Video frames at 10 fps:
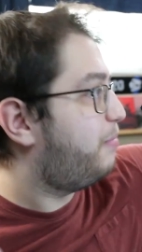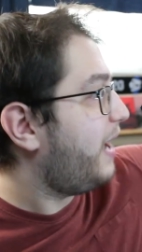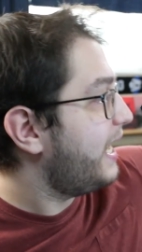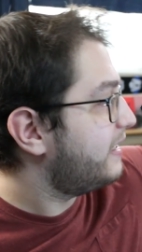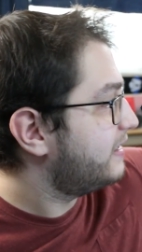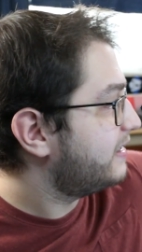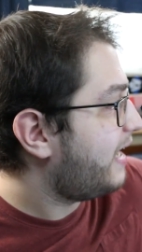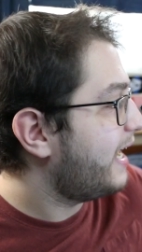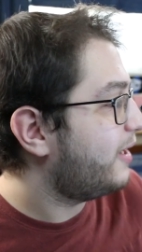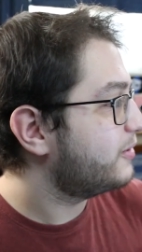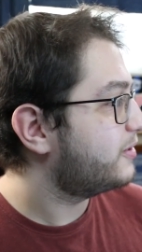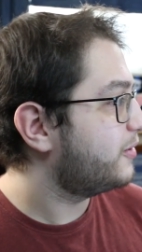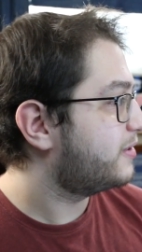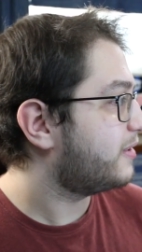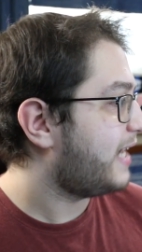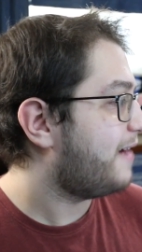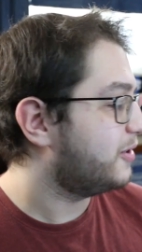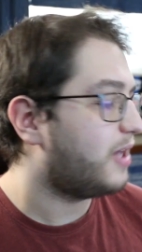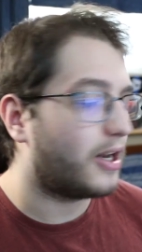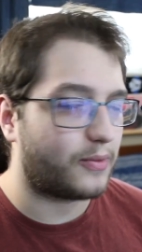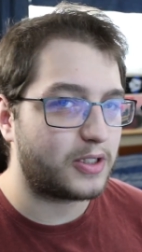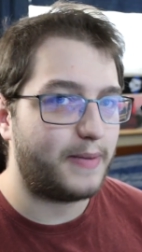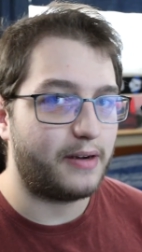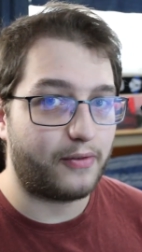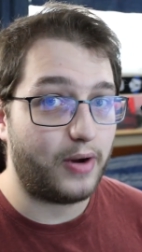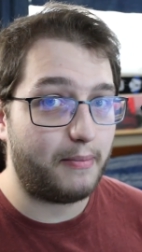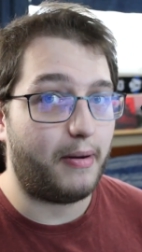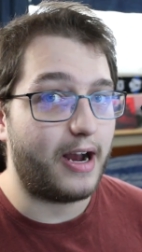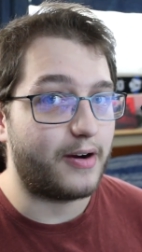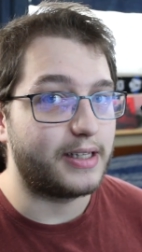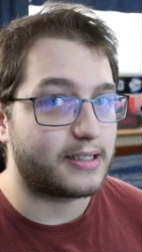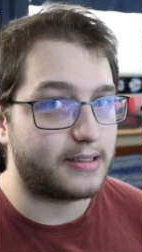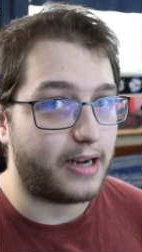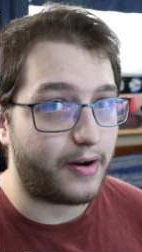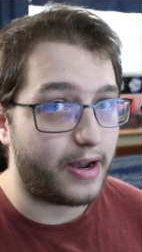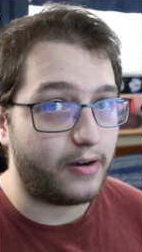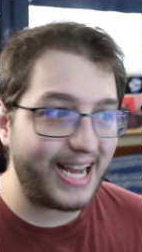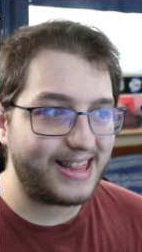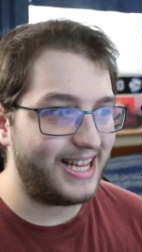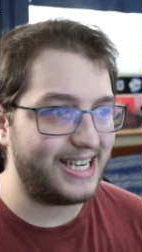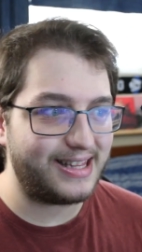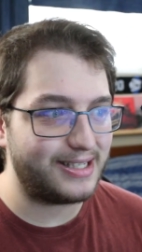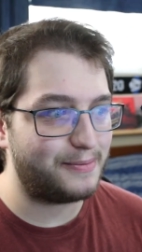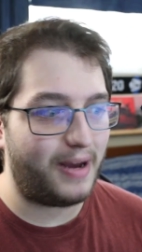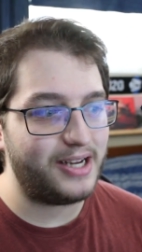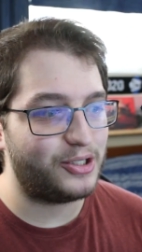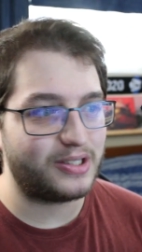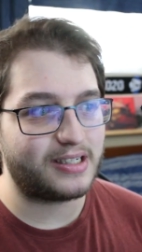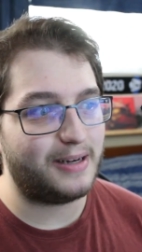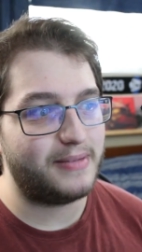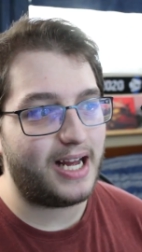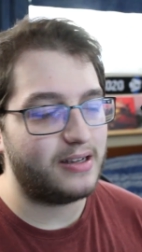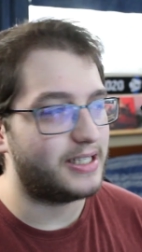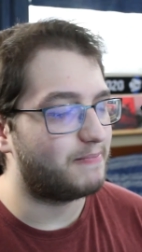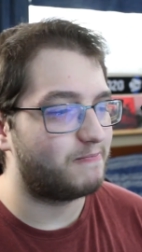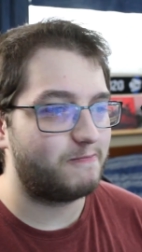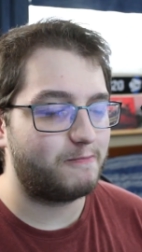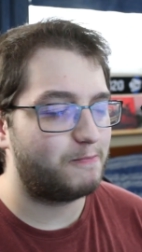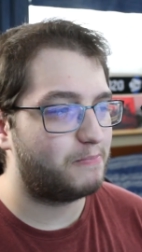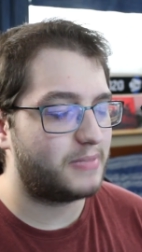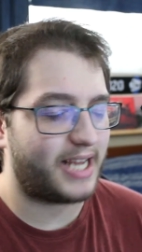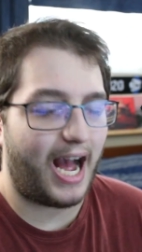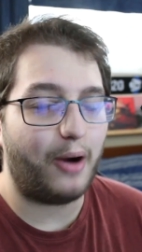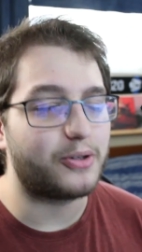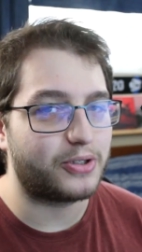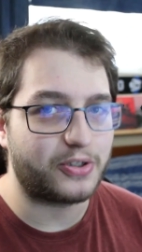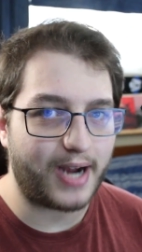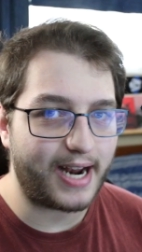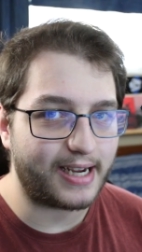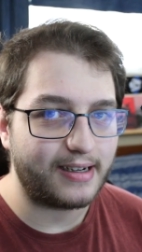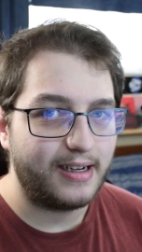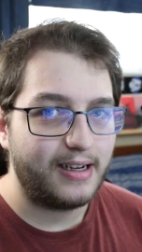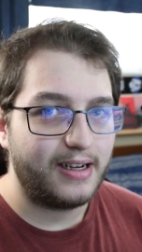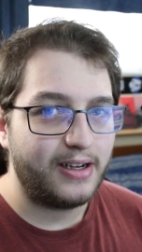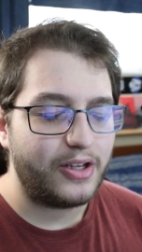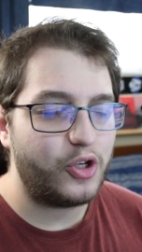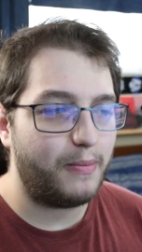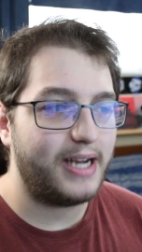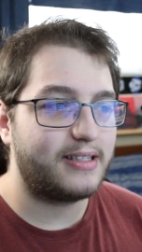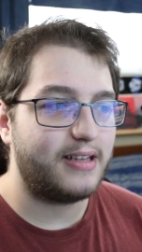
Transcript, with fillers: but I also still have a lot of respect for Empire in this scenario. I think this might just come down to counter-stratting. You might